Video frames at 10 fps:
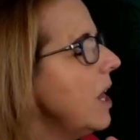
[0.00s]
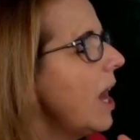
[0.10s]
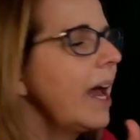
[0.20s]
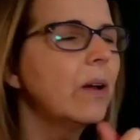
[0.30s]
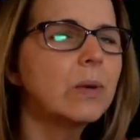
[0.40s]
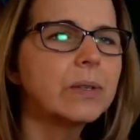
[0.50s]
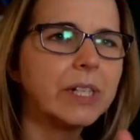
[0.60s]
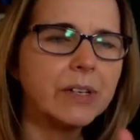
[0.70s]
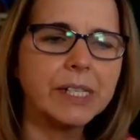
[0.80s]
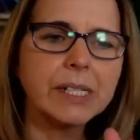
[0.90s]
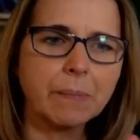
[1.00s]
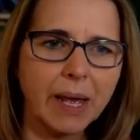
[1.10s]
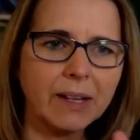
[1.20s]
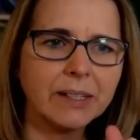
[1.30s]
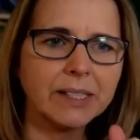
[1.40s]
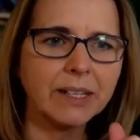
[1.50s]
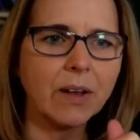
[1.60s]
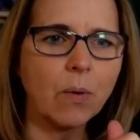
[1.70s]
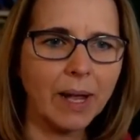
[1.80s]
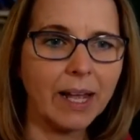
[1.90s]
I also dispelled
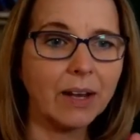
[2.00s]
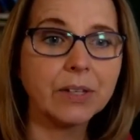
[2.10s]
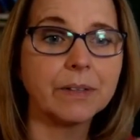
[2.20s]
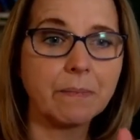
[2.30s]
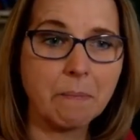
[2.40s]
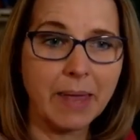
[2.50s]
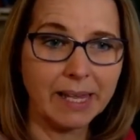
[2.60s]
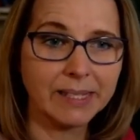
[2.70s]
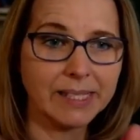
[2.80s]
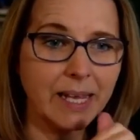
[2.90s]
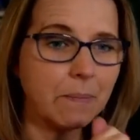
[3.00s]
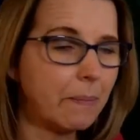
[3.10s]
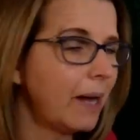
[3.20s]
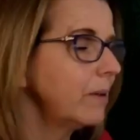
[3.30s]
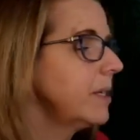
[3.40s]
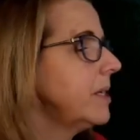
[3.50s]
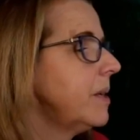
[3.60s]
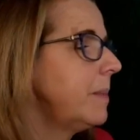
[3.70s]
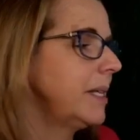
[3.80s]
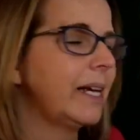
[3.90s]
quite a lot of myths about
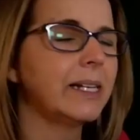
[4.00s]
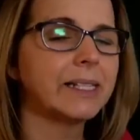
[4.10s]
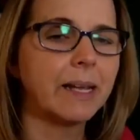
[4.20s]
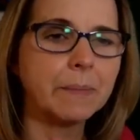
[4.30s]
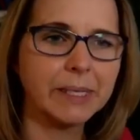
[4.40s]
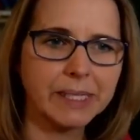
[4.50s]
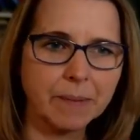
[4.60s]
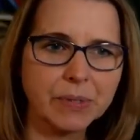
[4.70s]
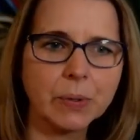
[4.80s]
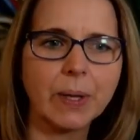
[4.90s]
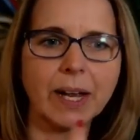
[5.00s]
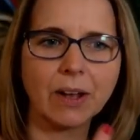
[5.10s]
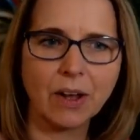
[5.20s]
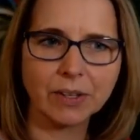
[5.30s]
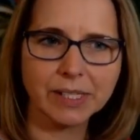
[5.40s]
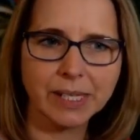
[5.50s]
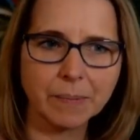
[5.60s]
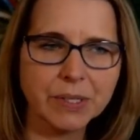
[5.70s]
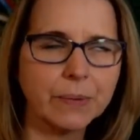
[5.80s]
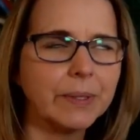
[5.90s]
subitizing, perceptual and
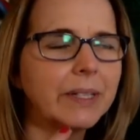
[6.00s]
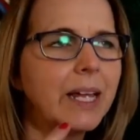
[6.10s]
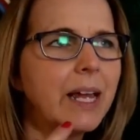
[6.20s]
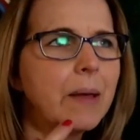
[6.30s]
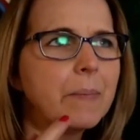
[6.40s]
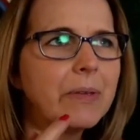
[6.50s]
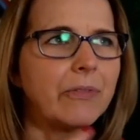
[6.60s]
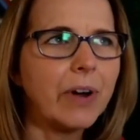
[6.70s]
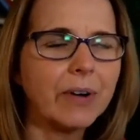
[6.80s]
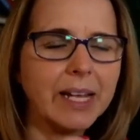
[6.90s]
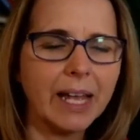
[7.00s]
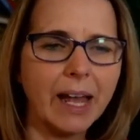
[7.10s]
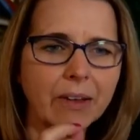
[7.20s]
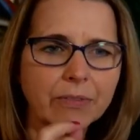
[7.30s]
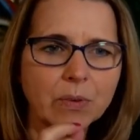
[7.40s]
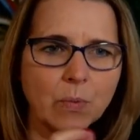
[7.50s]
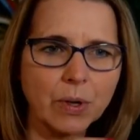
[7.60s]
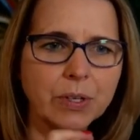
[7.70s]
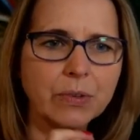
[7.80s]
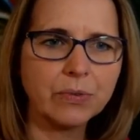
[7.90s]
conceptual. Be very careful
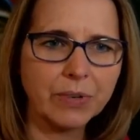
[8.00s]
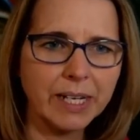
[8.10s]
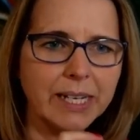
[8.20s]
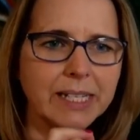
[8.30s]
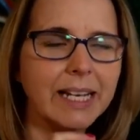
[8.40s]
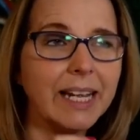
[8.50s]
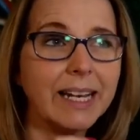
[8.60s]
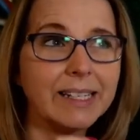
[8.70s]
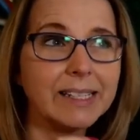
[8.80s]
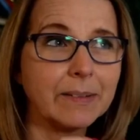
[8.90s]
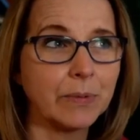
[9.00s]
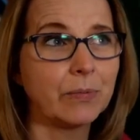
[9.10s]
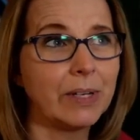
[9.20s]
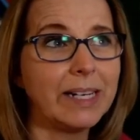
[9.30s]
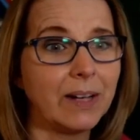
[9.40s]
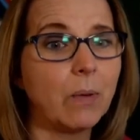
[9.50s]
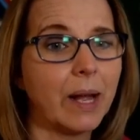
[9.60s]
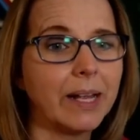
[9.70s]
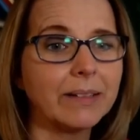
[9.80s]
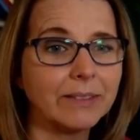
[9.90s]
what you read in some really
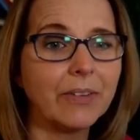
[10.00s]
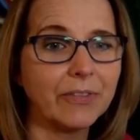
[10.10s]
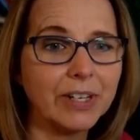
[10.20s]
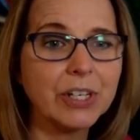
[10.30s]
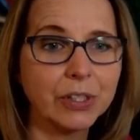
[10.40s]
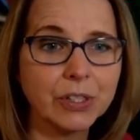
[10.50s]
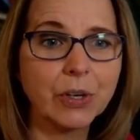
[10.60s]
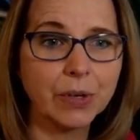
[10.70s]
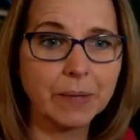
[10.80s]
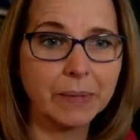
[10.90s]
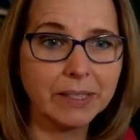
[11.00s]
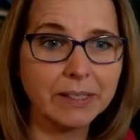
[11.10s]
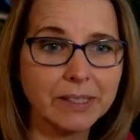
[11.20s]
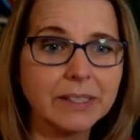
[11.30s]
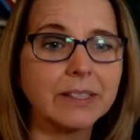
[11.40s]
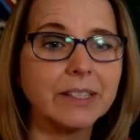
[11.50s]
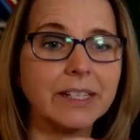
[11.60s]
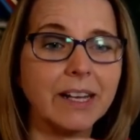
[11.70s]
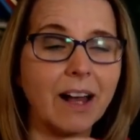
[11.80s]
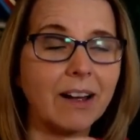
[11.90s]
quite official documents that
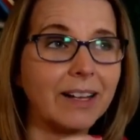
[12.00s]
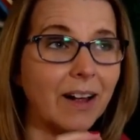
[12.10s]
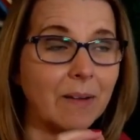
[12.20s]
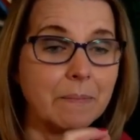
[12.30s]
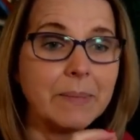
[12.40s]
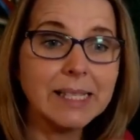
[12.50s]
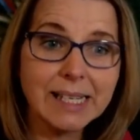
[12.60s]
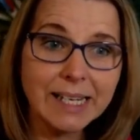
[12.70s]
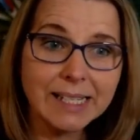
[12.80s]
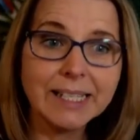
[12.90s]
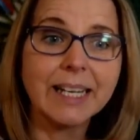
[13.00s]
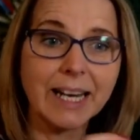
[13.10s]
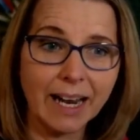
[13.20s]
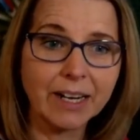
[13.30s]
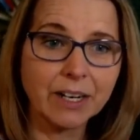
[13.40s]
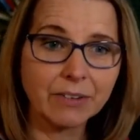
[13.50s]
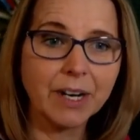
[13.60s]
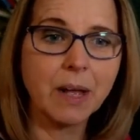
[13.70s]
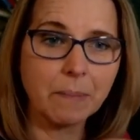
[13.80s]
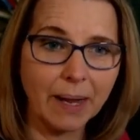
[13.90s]
are misleading and inaccurate
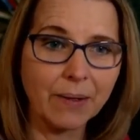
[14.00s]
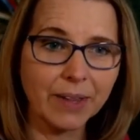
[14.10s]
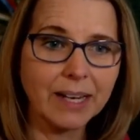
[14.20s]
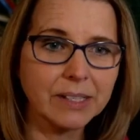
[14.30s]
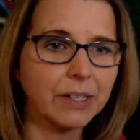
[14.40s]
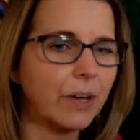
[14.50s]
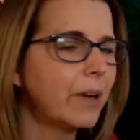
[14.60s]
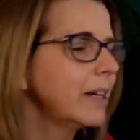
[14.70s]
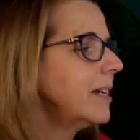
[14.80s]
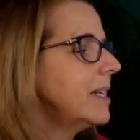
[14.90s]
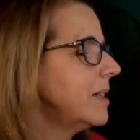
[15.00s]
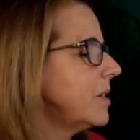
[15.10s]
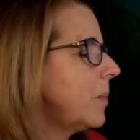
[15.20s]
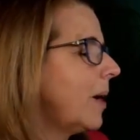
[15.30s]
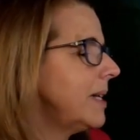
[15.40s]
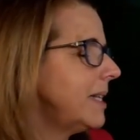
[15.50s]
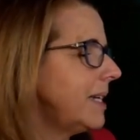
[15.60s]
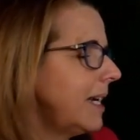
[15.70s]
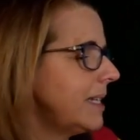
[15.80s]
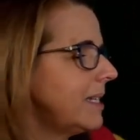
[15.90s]
about that. So go and listen to what I said
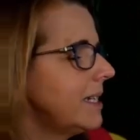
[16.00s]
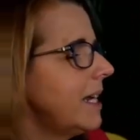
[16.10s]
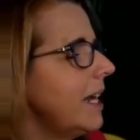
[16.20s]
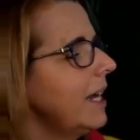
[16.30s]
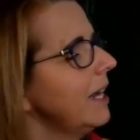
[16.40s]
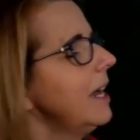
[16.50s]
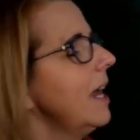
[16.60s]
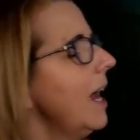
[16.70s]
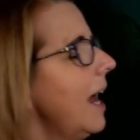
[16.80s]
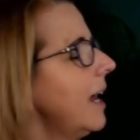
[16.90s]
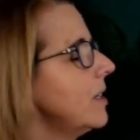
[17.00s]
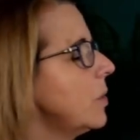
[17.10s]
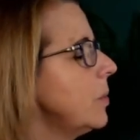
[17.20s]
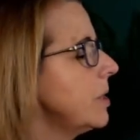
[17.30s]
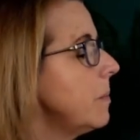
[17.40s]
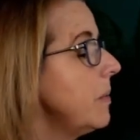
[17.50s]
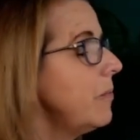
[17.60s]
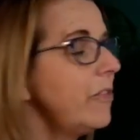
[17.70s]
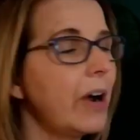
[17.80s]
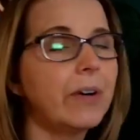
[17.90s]
yesterday. And also be
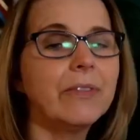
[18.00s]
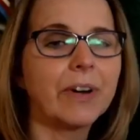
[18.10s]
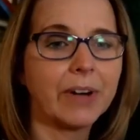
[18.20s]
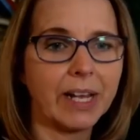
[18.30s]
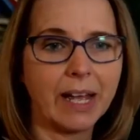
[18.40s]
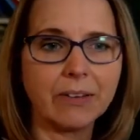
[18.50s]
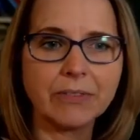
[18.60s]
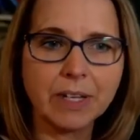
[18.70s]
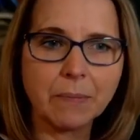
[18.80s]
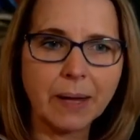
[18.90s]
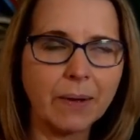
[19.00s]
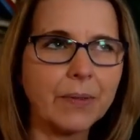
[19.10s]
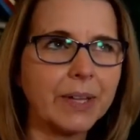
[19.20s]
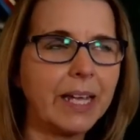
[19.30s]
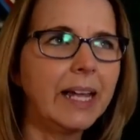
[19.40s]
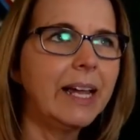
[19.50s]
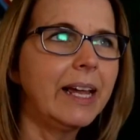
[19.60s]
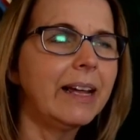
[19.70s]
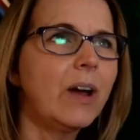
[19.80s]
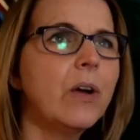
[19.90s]
very, very careful about the
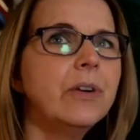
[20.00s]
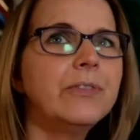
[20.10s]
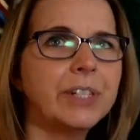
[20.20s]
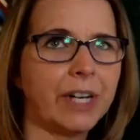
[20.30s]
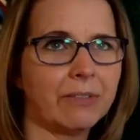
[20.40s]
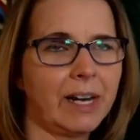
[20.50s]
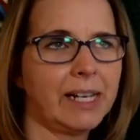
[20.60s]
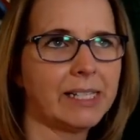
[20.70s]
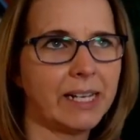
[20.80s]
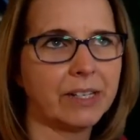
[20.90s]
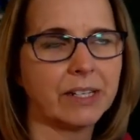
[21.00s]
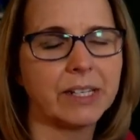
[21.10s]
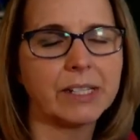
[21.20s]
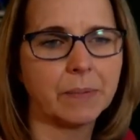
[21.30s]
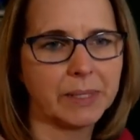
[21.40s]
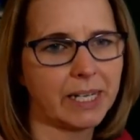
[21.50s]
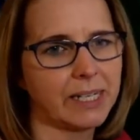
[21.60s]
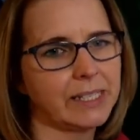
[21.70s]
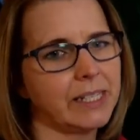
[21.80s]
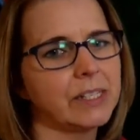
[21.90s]
overgeneralization that
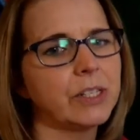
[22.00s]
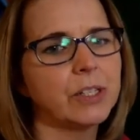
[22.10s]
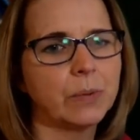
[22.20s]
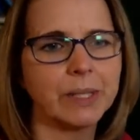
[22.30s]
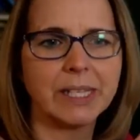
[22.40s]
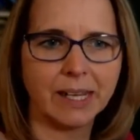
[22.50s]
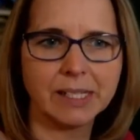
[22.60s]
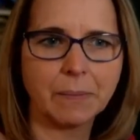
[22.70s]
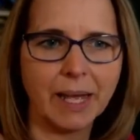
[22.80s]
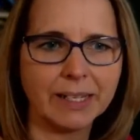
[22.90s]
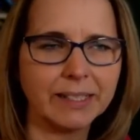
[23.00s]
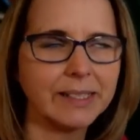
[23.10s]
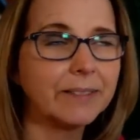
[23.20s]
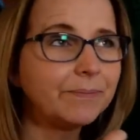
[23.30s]
subitizing is to do with dice patterns.